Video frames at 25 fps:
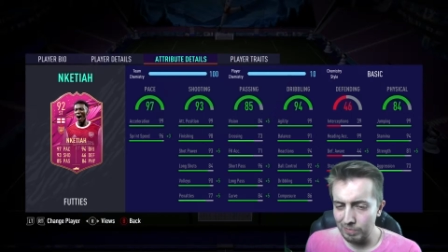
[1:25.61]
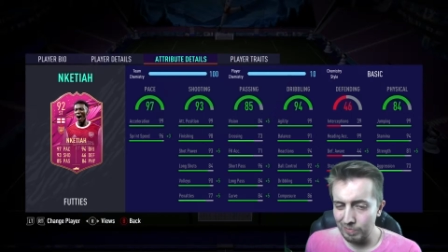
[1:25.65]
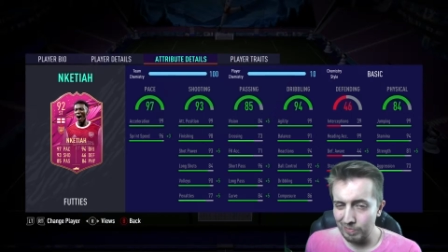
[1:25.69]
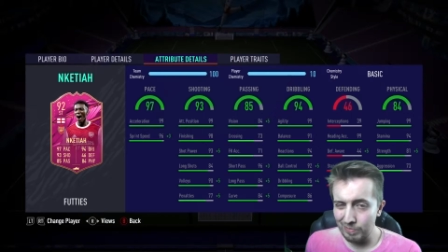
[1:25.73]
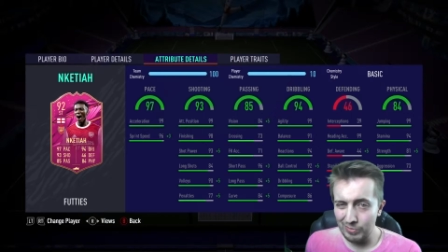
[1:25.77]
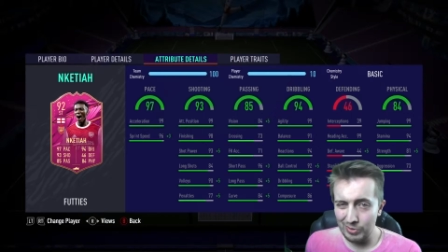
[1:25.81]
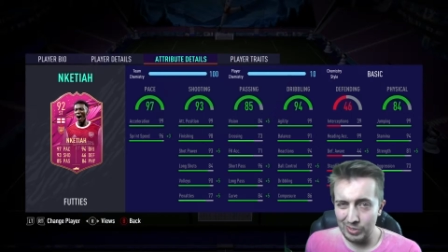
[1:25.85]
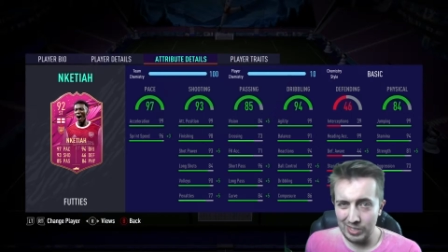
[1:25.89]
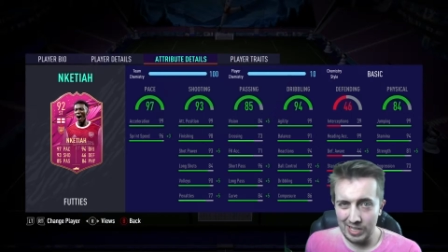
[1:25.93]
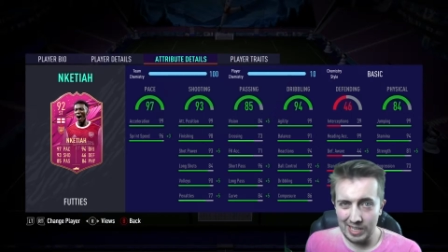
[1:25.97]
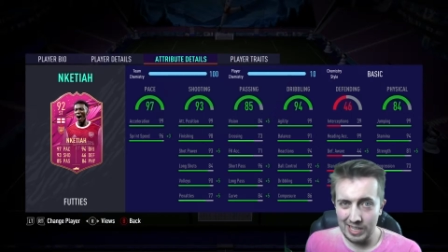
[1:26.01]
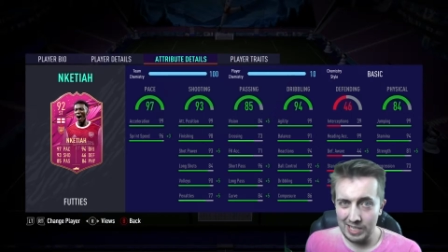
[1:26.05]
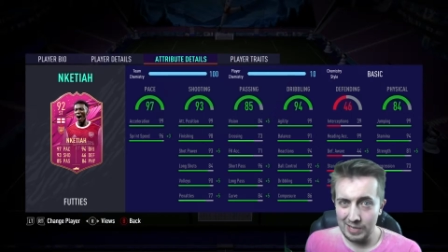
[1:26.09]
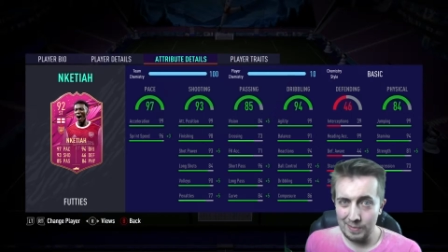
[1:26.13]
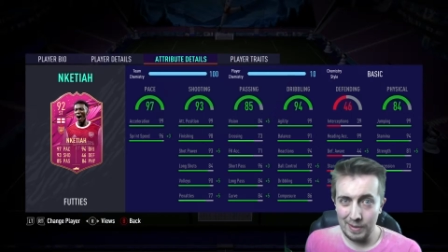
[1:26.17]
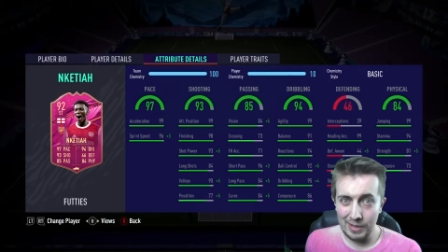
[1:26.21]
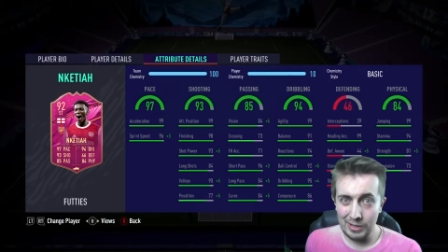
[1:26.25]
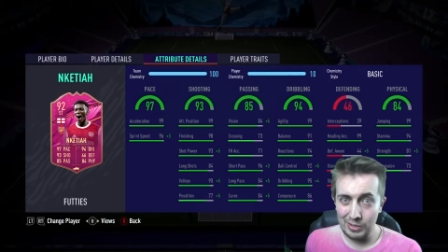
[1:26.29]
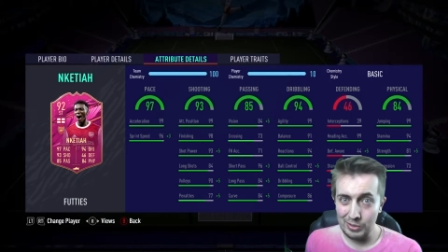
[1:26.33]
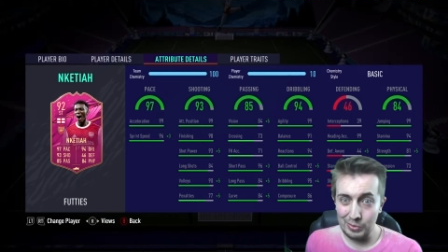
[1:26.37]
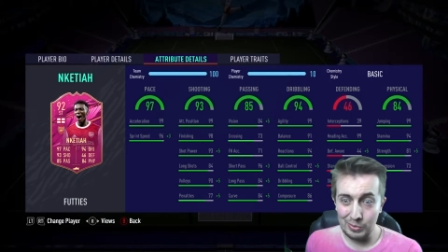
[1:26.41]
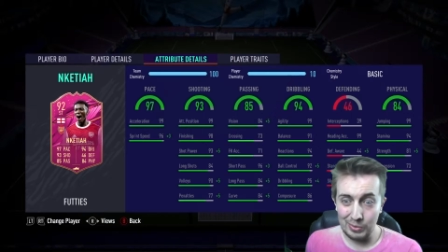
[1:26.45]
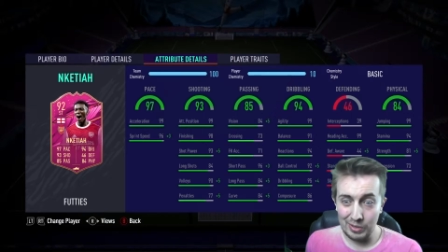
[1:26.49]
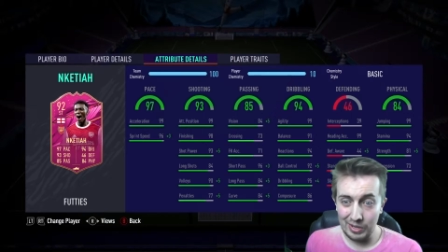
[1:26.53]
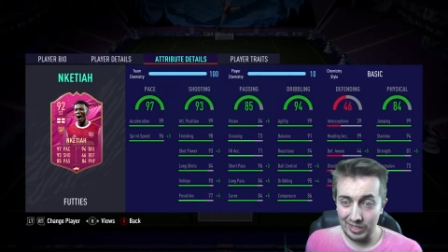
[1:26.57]

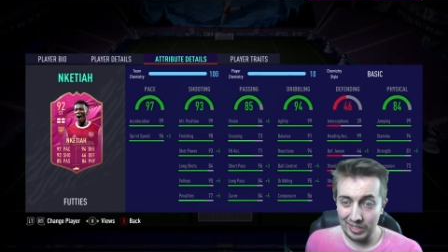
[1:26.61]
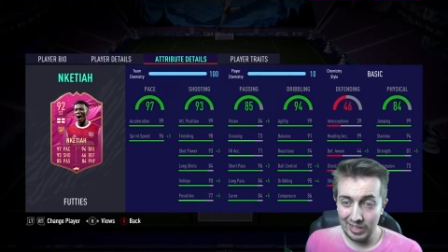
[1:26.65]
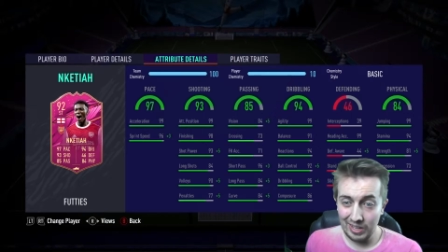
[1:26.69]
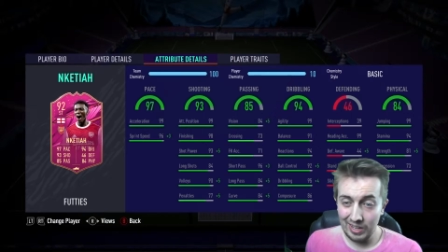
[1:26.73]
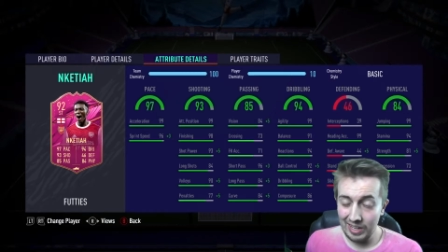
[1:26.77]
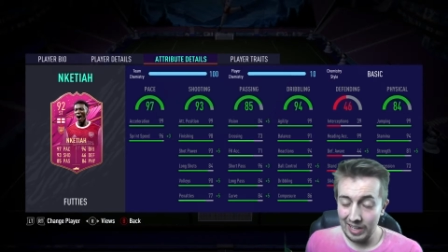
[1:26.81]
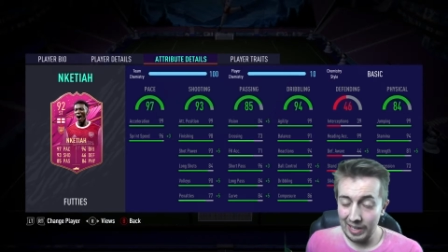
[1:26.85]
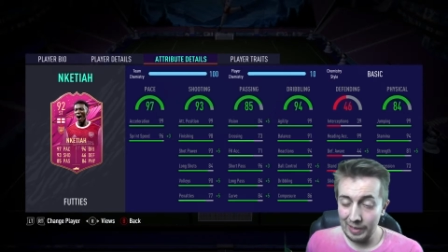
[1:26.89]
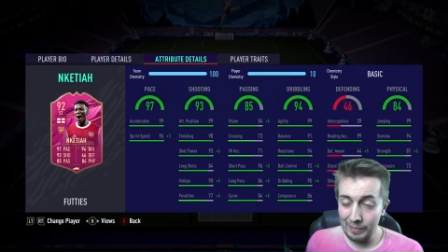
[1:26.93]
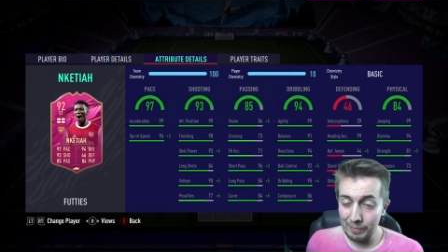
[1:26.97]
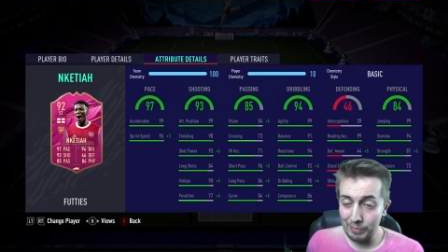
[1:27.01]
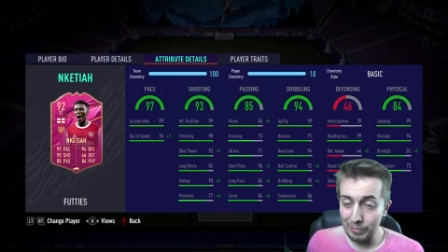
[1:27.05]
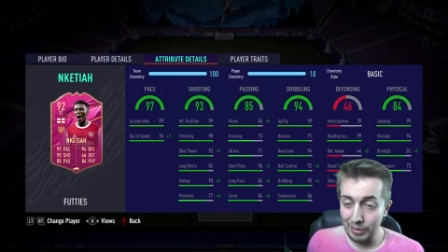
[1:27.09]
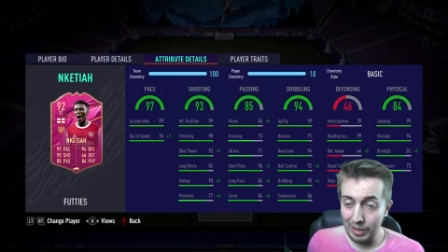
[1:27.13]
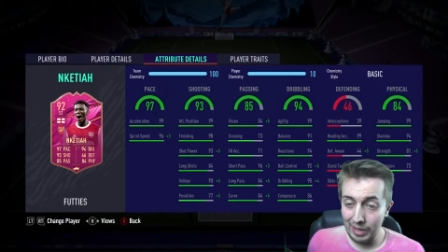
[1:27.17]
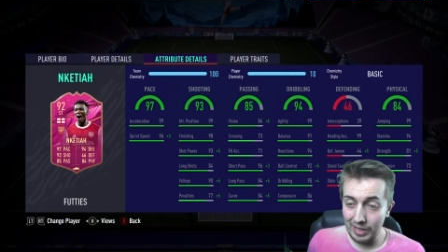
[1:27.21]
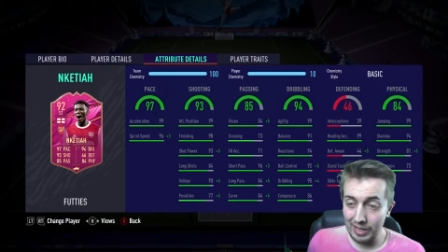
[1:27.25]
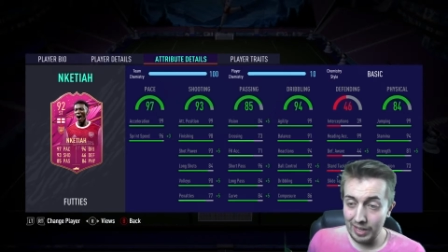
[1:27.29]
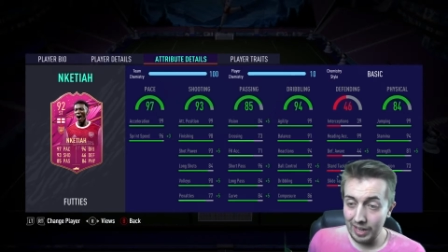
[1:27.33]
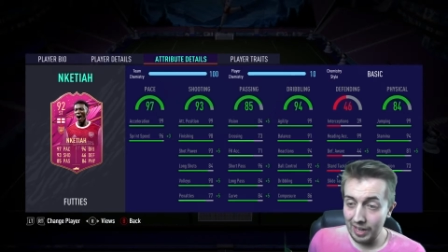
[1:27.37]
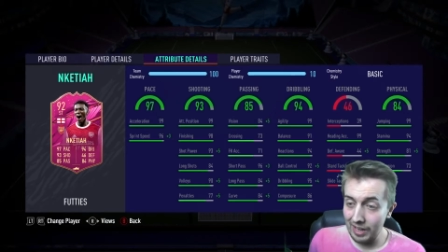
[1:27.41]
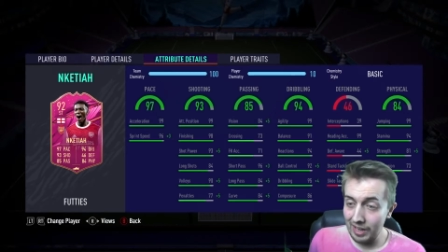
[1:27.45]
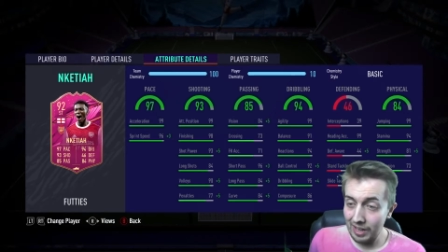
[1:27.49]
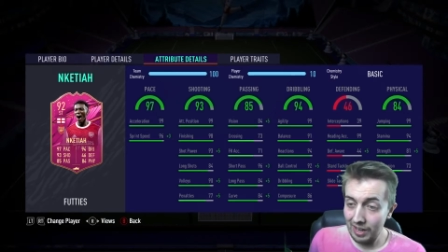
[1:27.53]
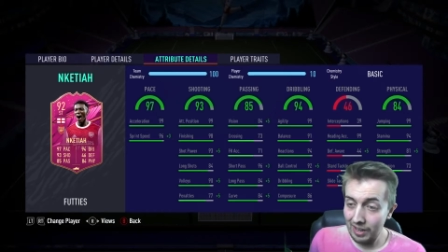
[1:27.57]
sentimental like I am, but
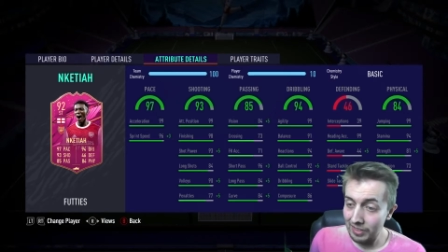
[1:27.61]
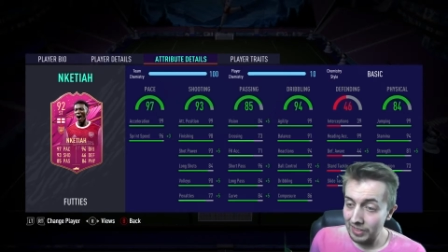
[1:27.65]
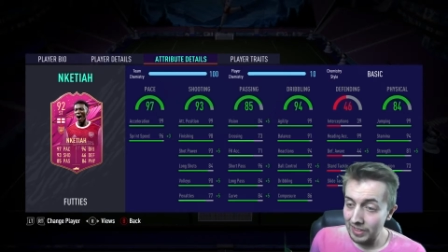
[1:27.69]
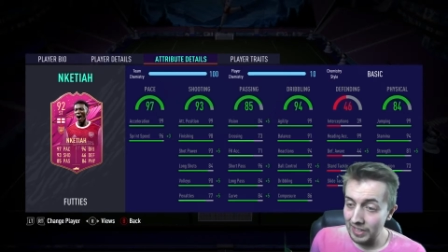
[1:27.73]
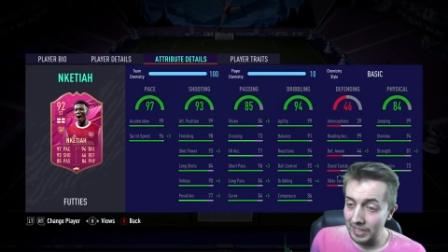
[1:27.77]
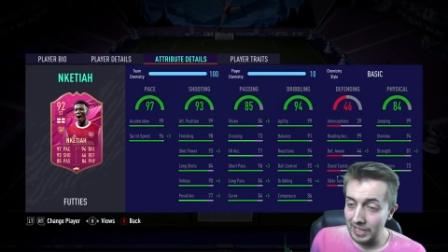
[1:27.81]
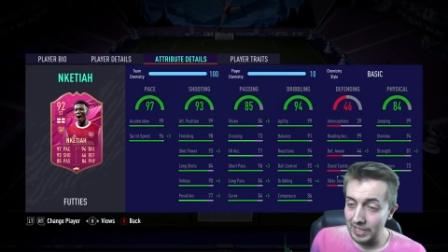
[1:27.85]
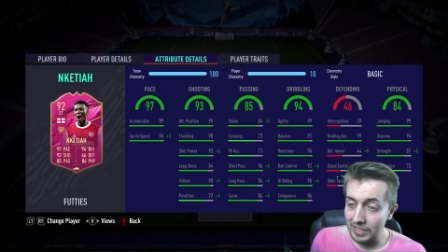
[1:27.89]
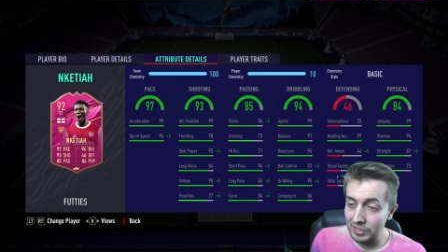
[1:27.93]
I, I think he's